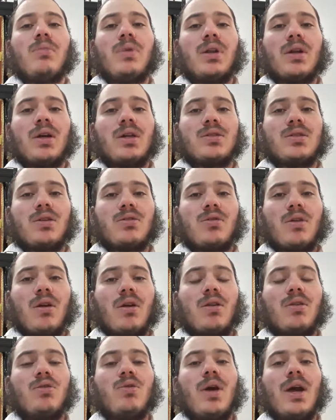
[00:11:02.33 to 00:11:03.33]
Birchas
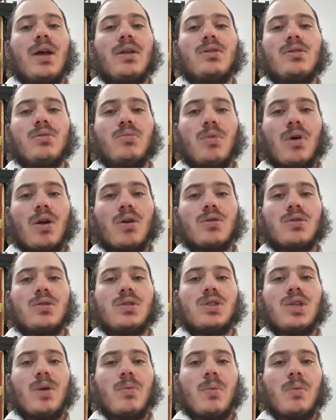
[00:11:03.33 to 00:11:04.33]
HaTorah, you answer Baruch
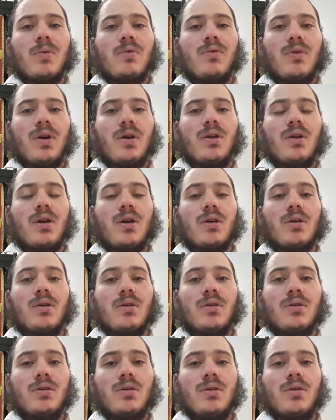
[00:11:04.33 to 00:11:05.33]
Hashem
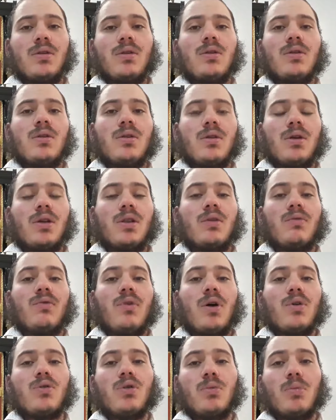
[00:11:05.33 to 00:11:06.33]
Mavorach. Leil
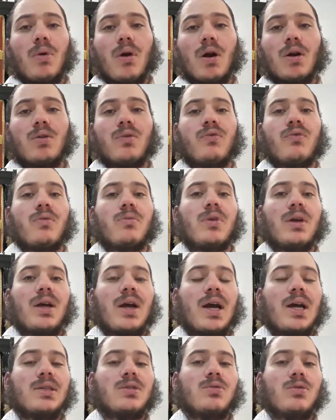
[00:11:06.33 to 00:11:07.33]
Navod or Baruch from the
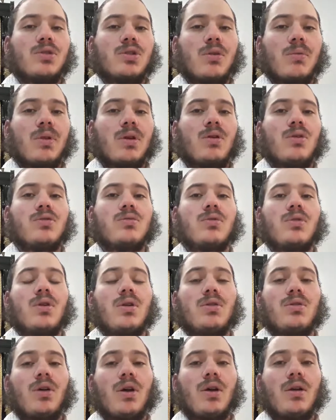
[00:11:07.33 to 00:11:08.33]
Chazan, or someone that goes with
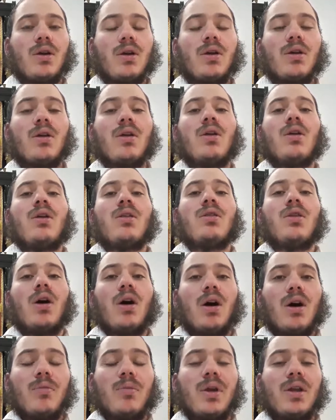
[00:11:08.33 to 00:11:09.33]
the Torah. The
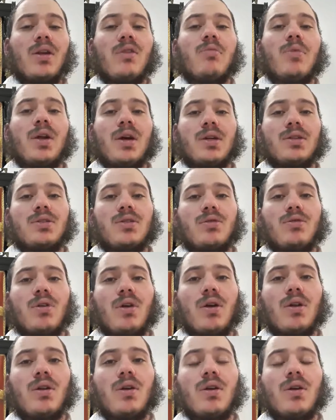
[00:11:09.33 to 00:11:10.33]
Amen of Birchas
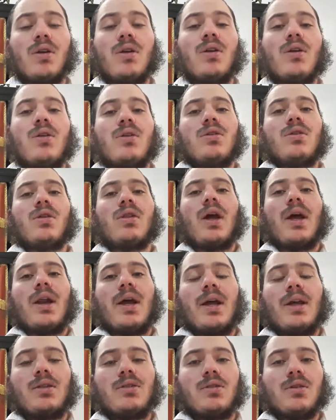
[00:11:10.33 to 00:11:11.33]
HaTorah, you're allowed to
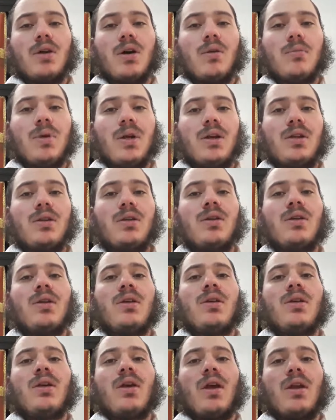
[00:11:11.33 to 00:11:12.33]
answer Amen.
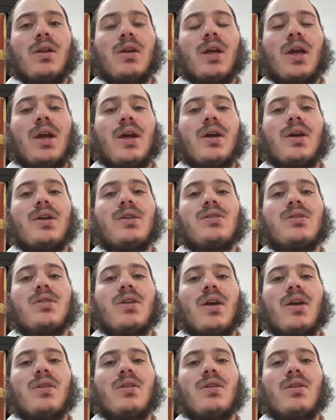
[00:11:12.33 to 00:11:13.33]
And he adds at
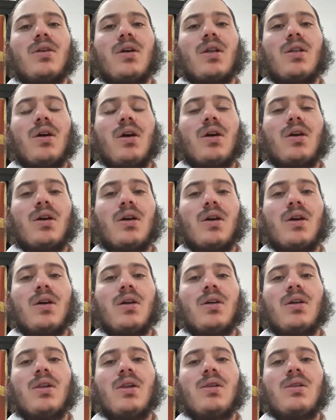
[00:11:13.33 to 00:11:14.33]
the end of the
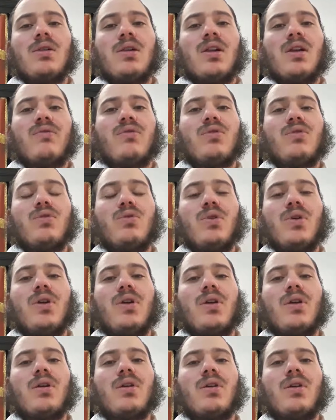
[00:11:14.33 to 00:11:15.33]
halacha, if you
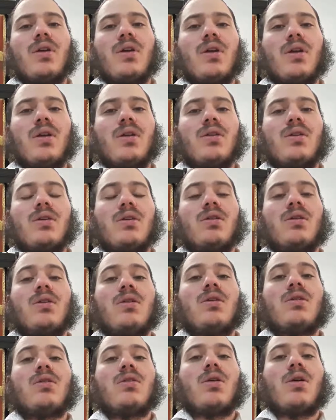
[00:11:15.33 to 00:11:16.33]
hear
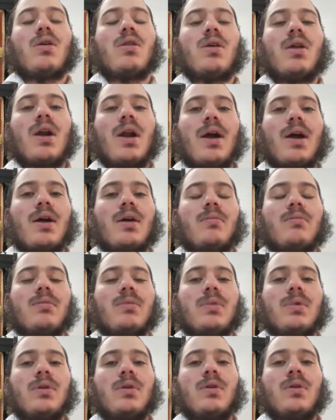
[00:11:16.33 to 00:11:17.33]
a koil
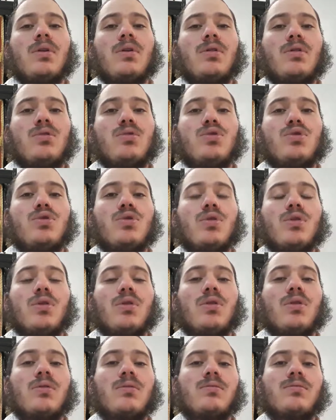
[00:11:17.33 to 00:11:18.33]
ram, you
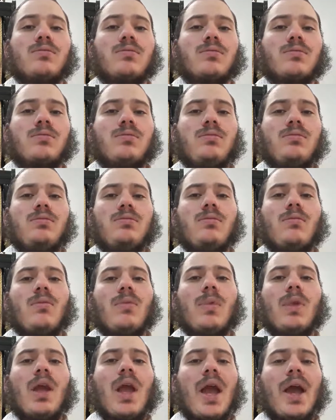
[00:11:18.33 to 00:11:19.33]
should
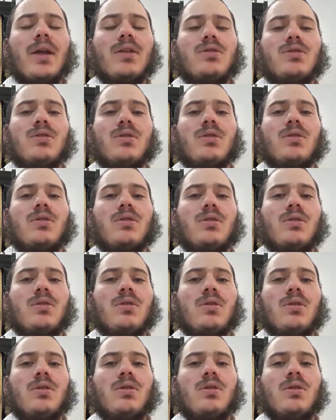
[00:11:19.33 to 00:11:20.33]

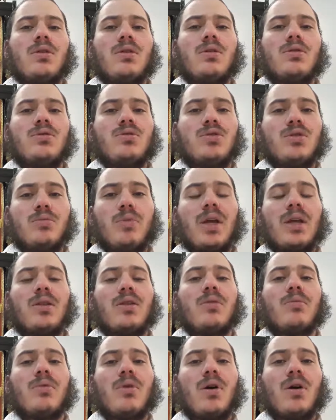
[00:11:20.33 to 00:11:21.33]
answer, you should
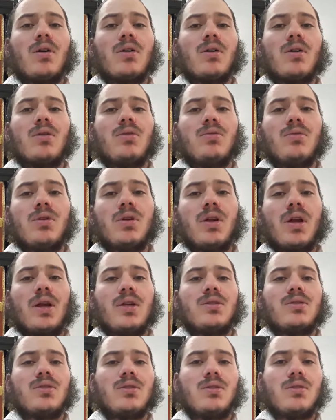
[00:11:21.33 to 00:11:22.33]
make the bracha, you can
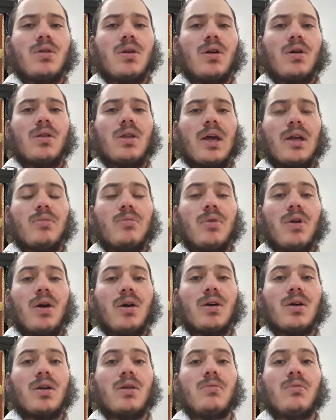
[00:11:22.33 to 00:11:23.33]
answer on that
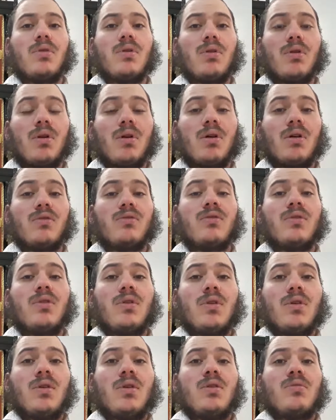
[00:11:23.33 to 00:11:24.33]
bracha in the middle of
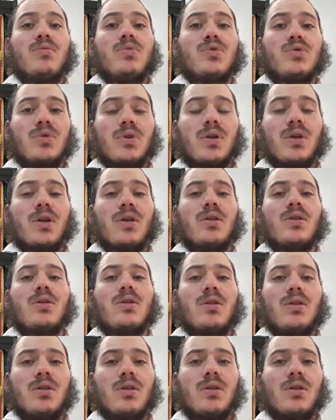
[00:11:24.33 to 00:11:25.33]

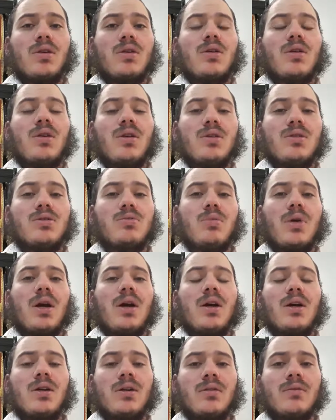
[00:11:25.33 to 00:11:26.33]
Psukei, Kriya
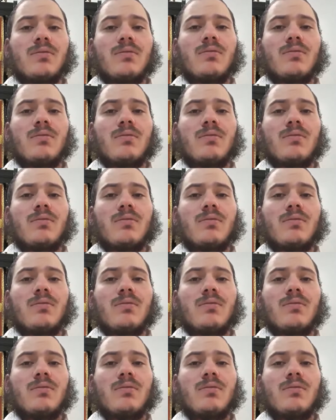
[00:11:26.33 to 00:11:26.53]
Shema,